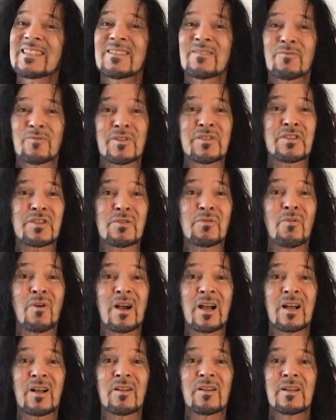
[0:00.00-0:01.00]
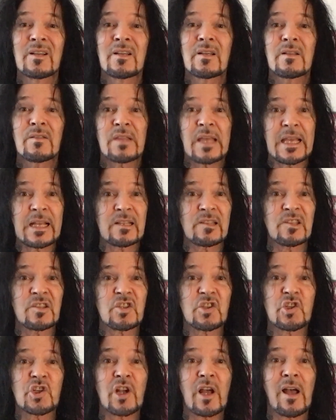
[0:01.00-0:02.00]
Once in a while.
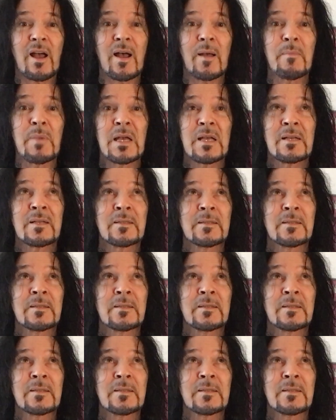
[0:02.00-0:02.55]
Thankless job?